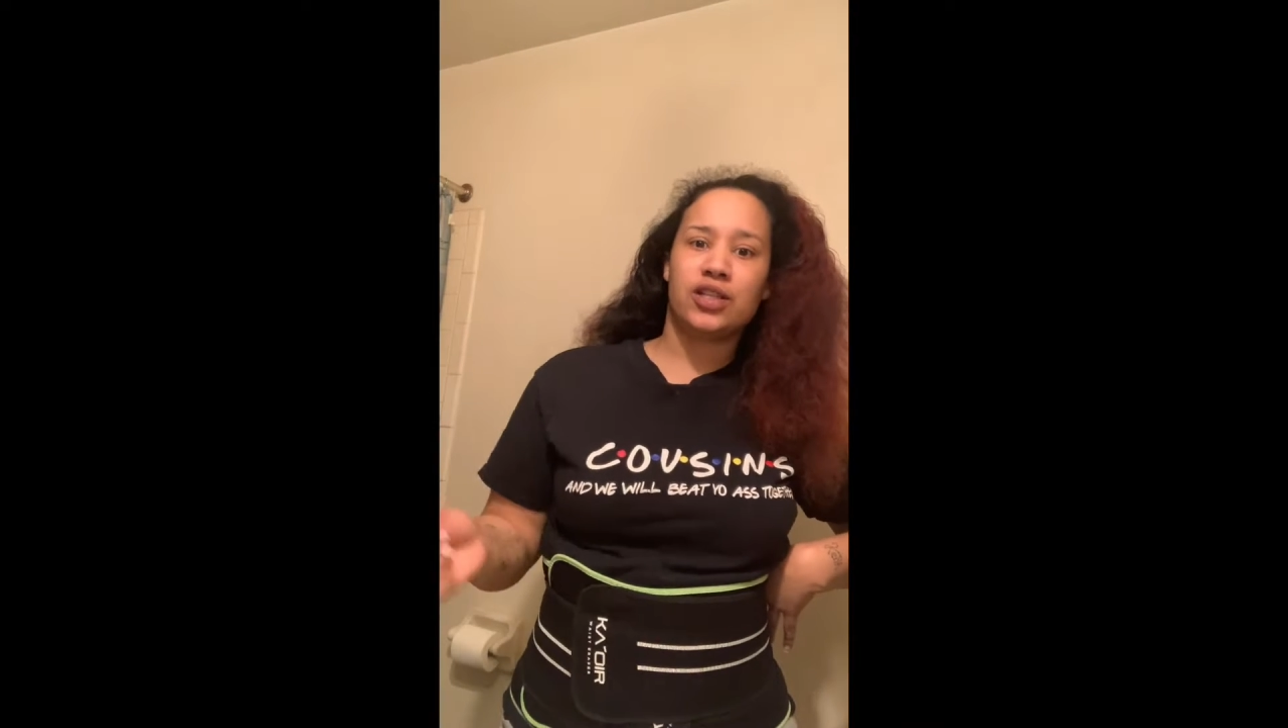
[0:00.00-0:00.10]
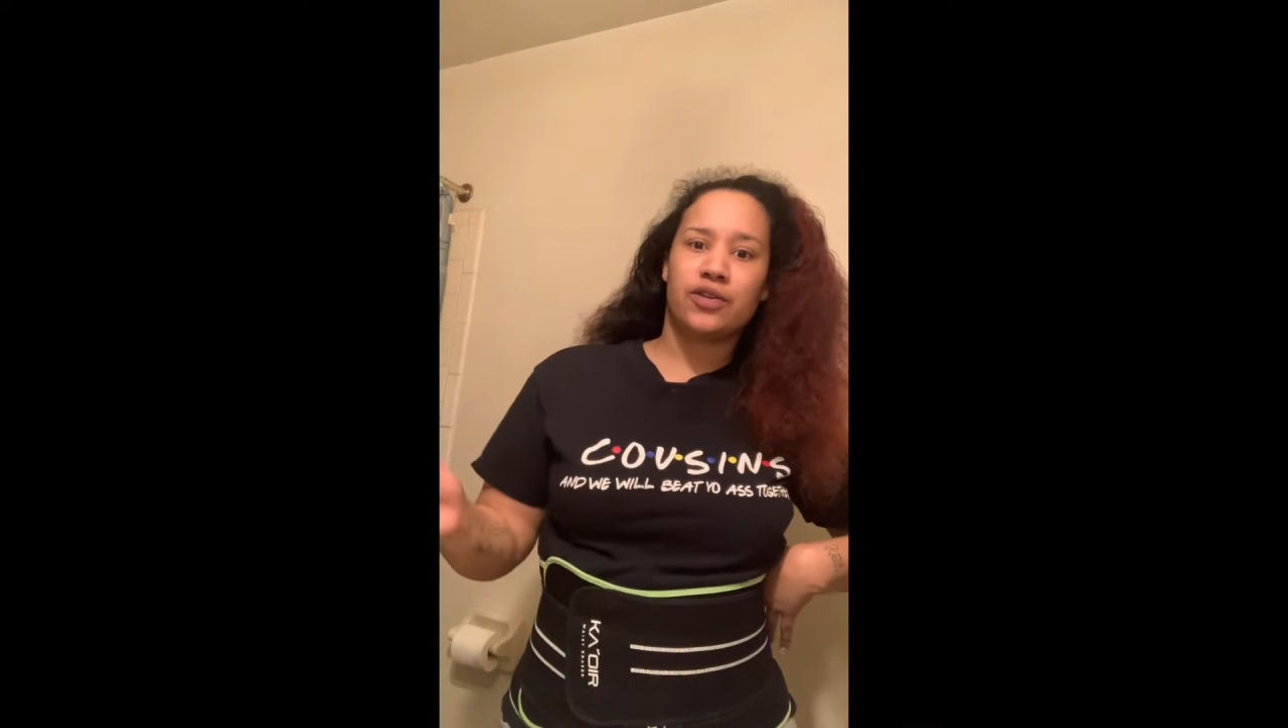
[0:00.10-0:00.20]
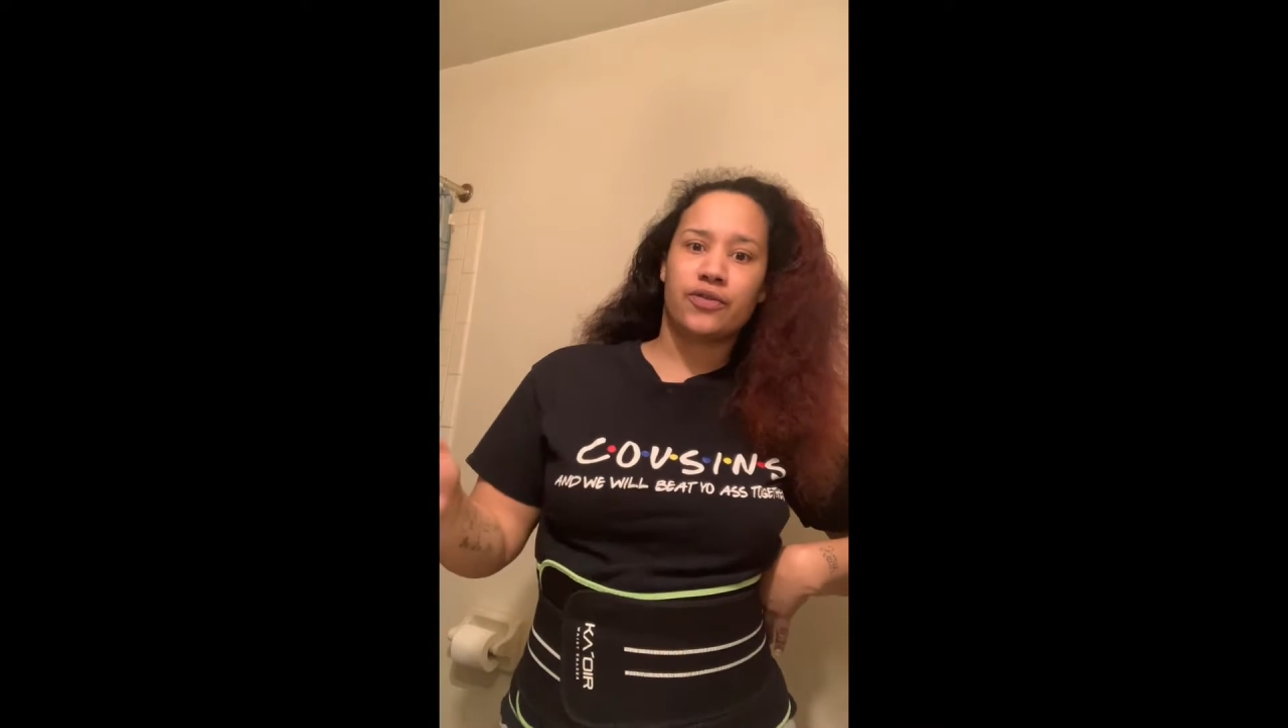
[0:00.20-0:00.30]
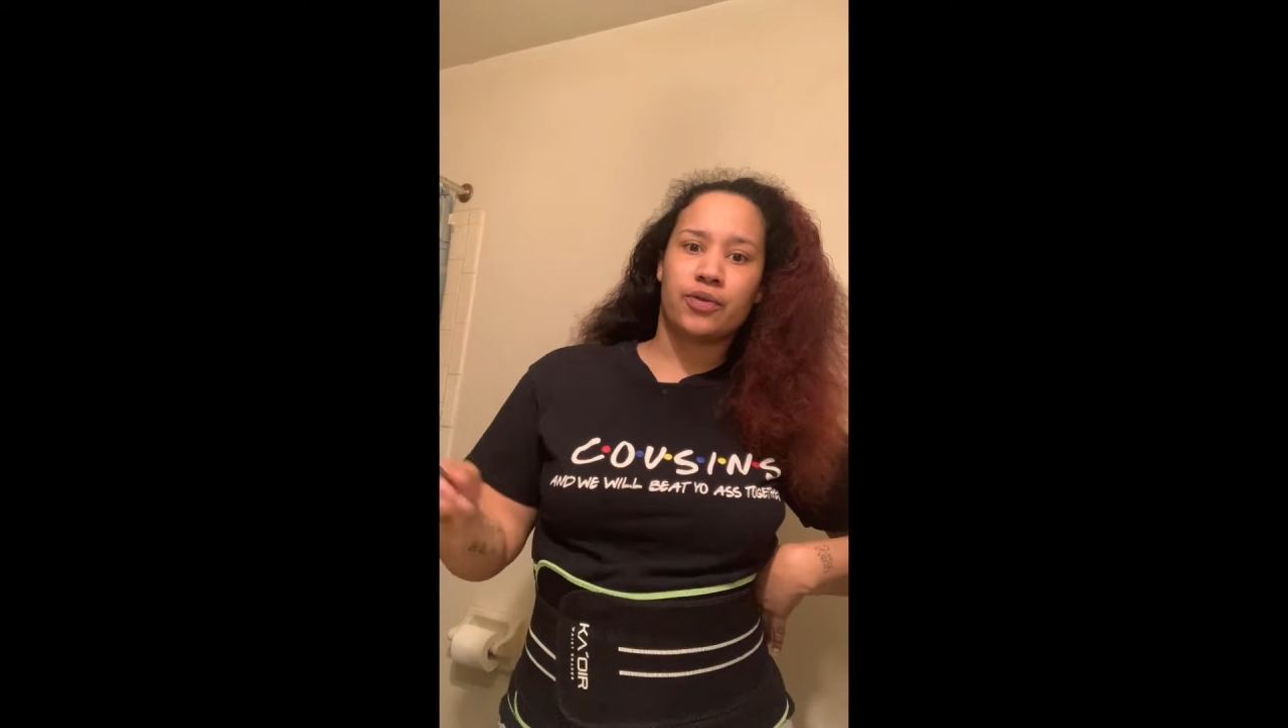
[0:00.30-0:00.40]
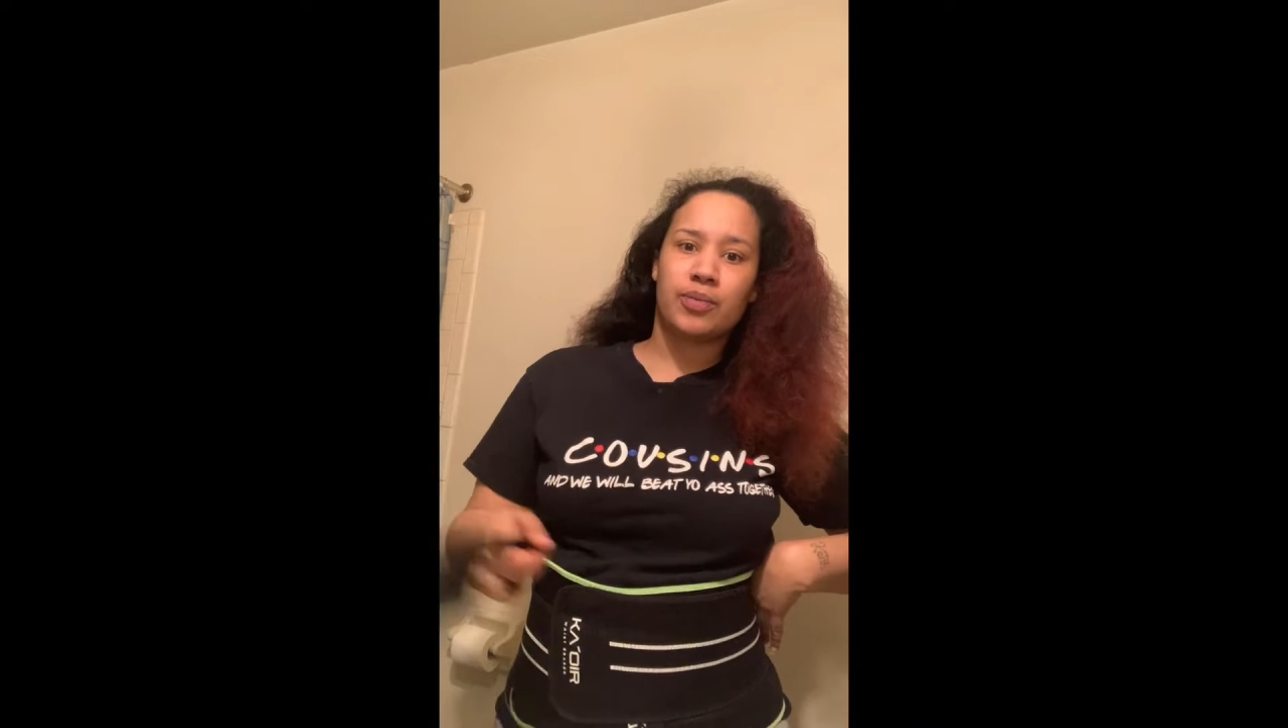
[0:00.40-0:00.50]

year for